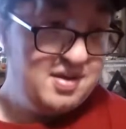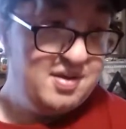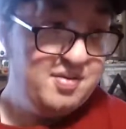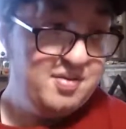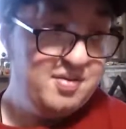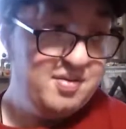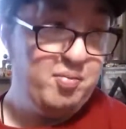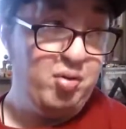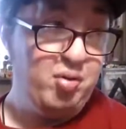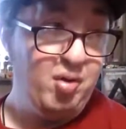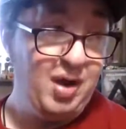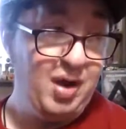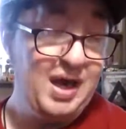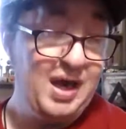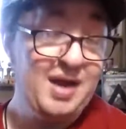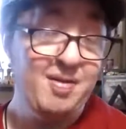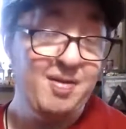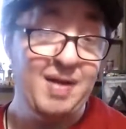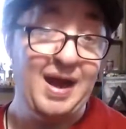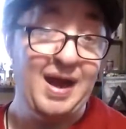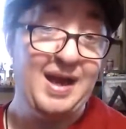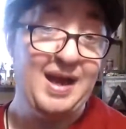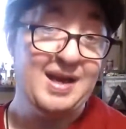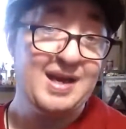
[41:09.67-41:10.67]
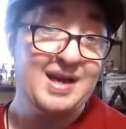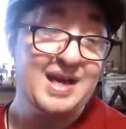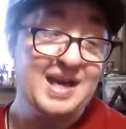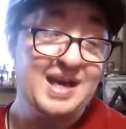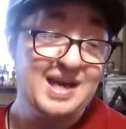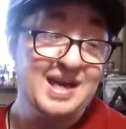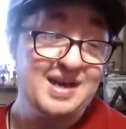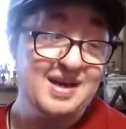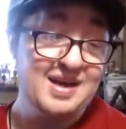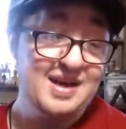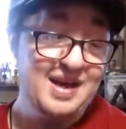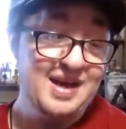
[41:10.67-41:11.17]
play like
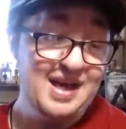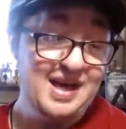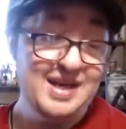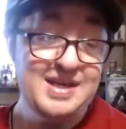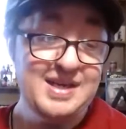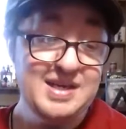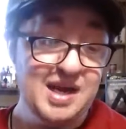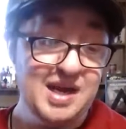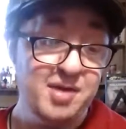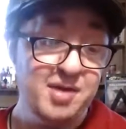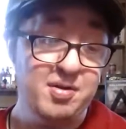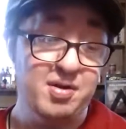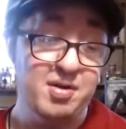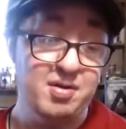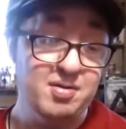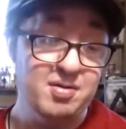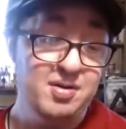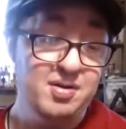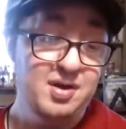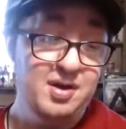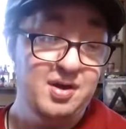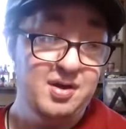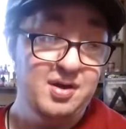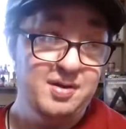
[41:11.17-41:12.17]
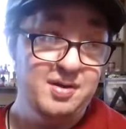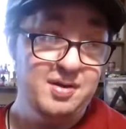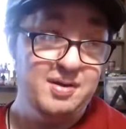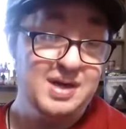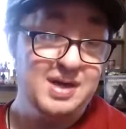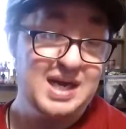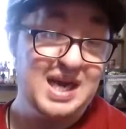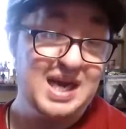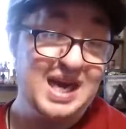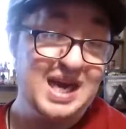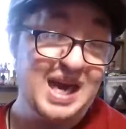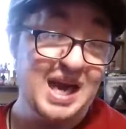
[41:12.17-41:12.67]
any other
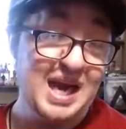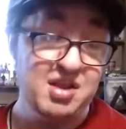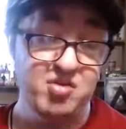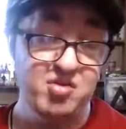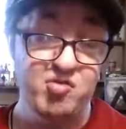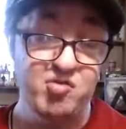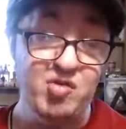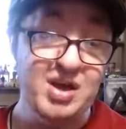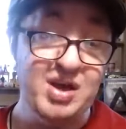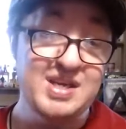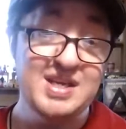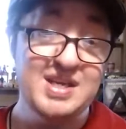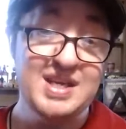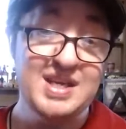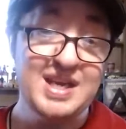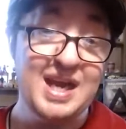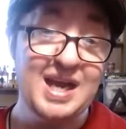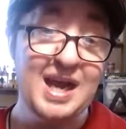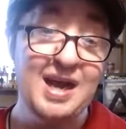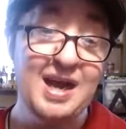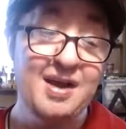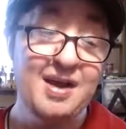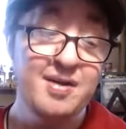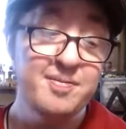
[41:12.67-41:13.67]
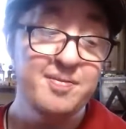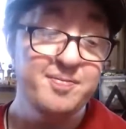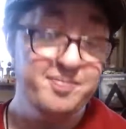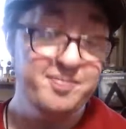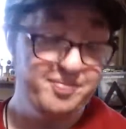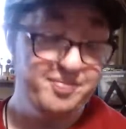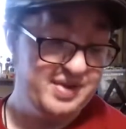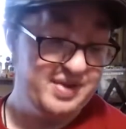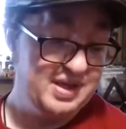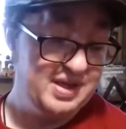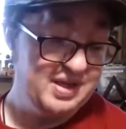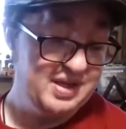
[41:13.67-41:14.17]
Castlevania game.
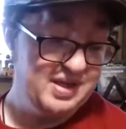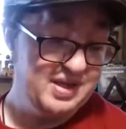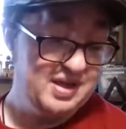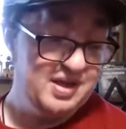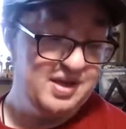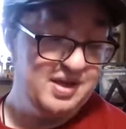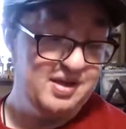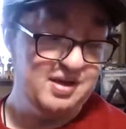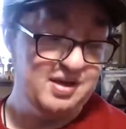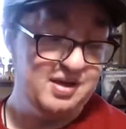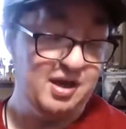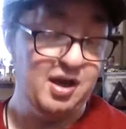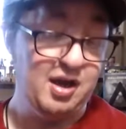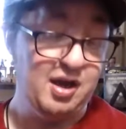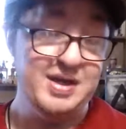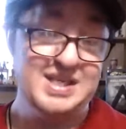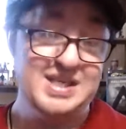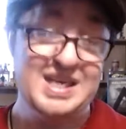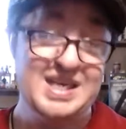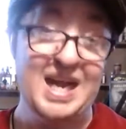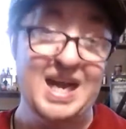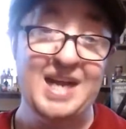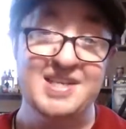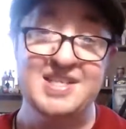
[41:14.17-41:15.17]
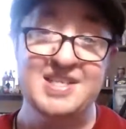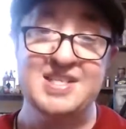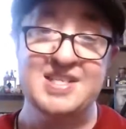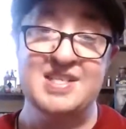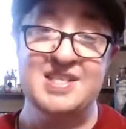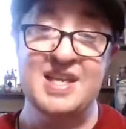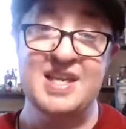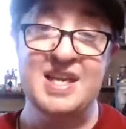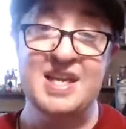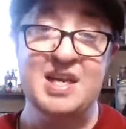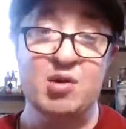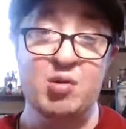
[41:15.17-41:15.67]
You know, it's got
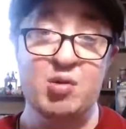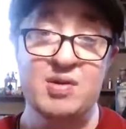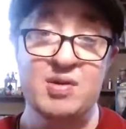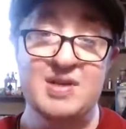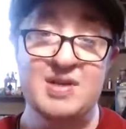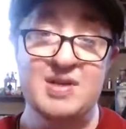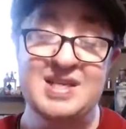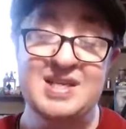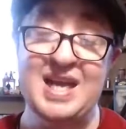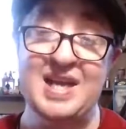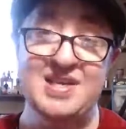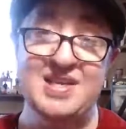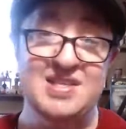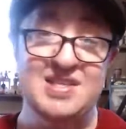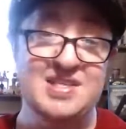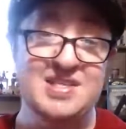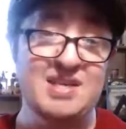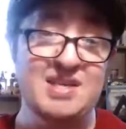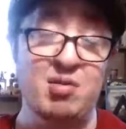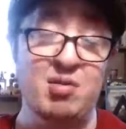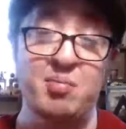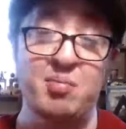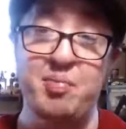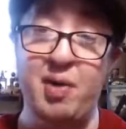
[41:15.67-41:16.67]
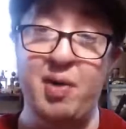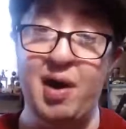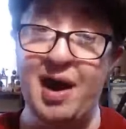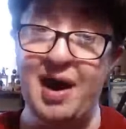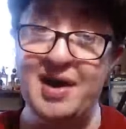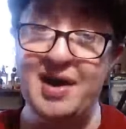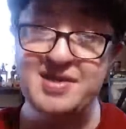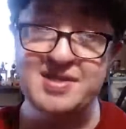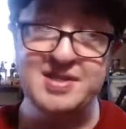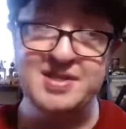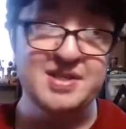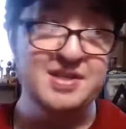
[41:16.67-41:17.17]
secrets, it's got secret
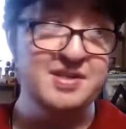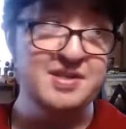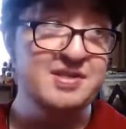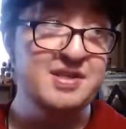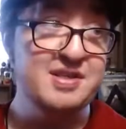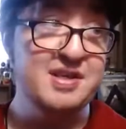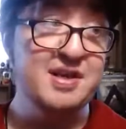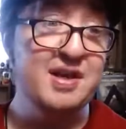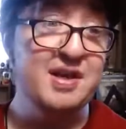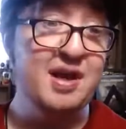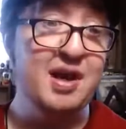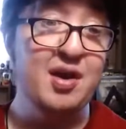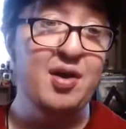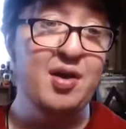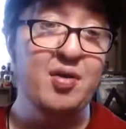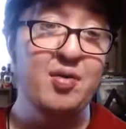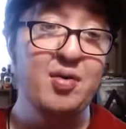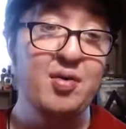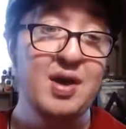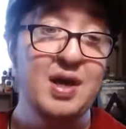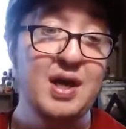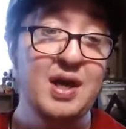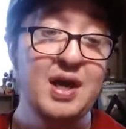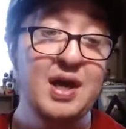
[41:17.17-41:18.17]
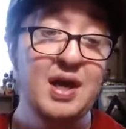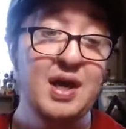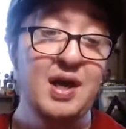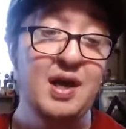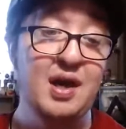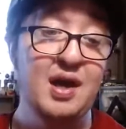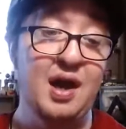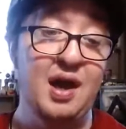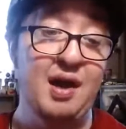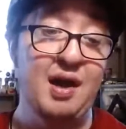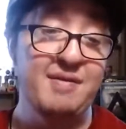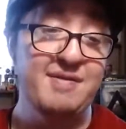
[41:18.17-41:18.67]
bosses,
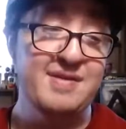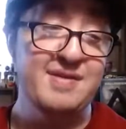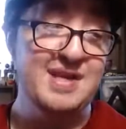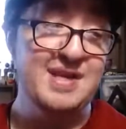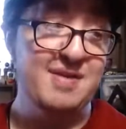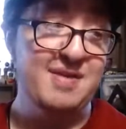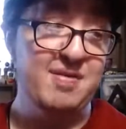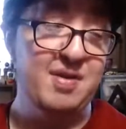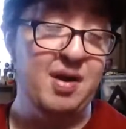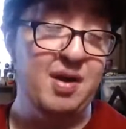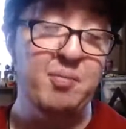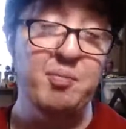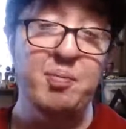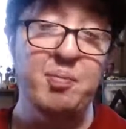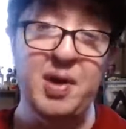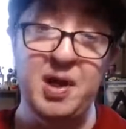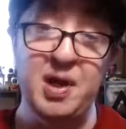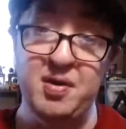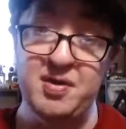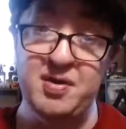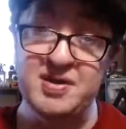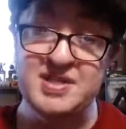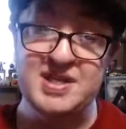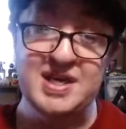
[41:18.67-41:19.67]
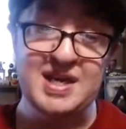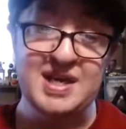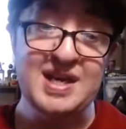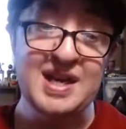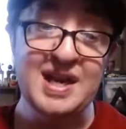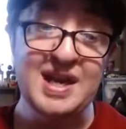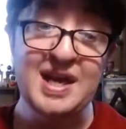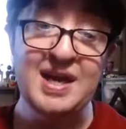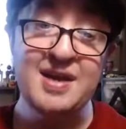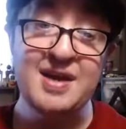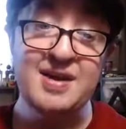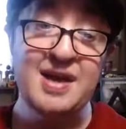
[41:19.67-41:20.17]
different abilities to
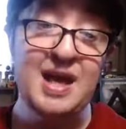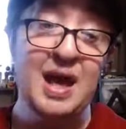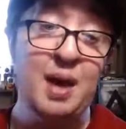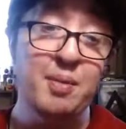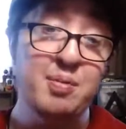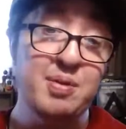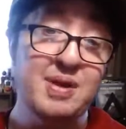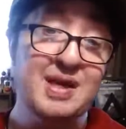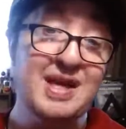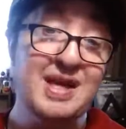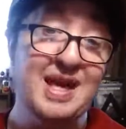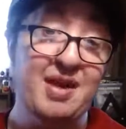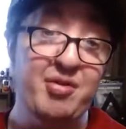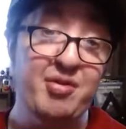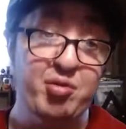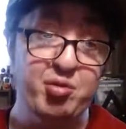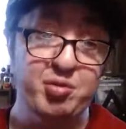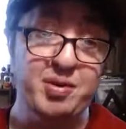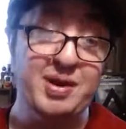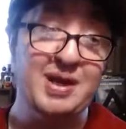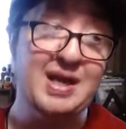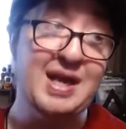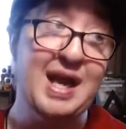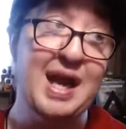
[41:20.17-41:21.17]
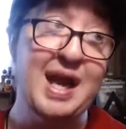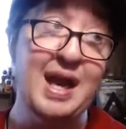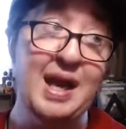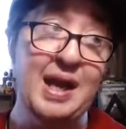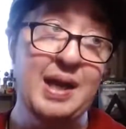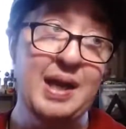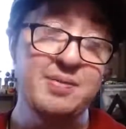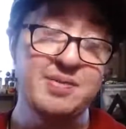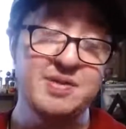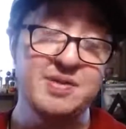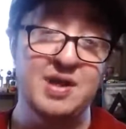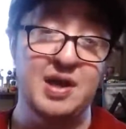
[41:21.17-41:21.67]
get to help you get through the
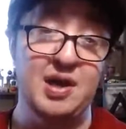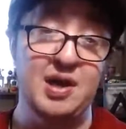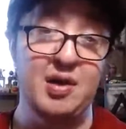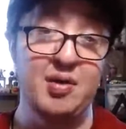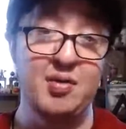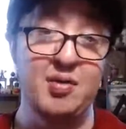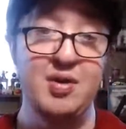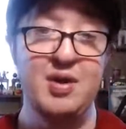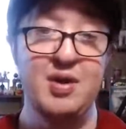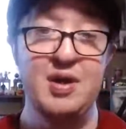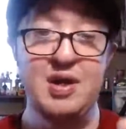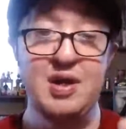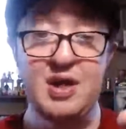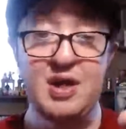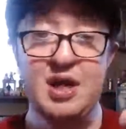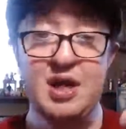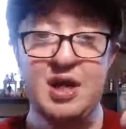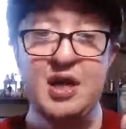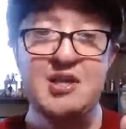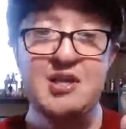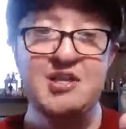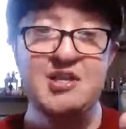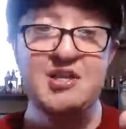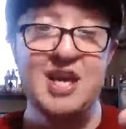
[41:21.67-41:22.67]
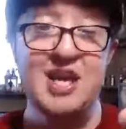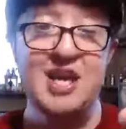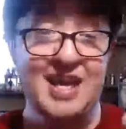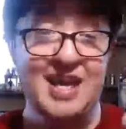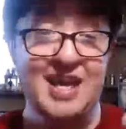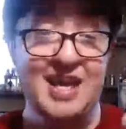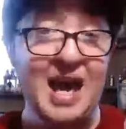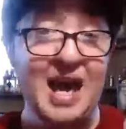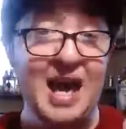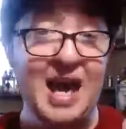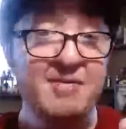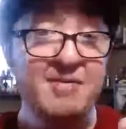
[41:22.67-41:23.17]
games. So
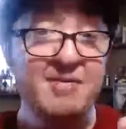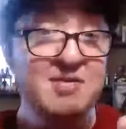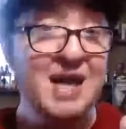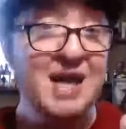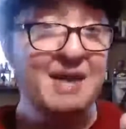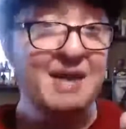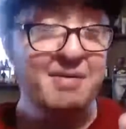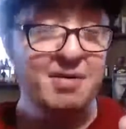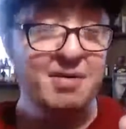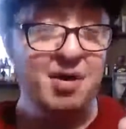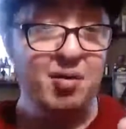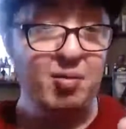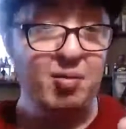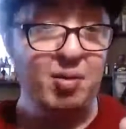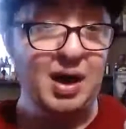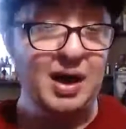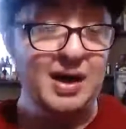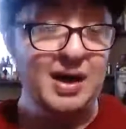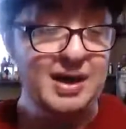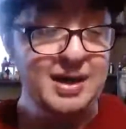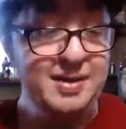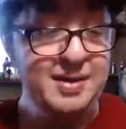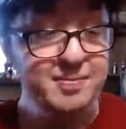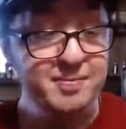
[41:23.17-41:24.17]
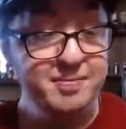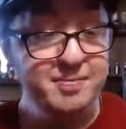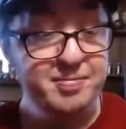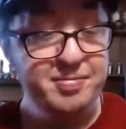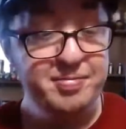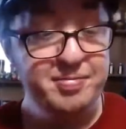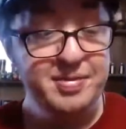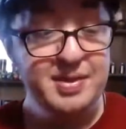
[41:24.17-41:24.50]
check it out if you haven't already.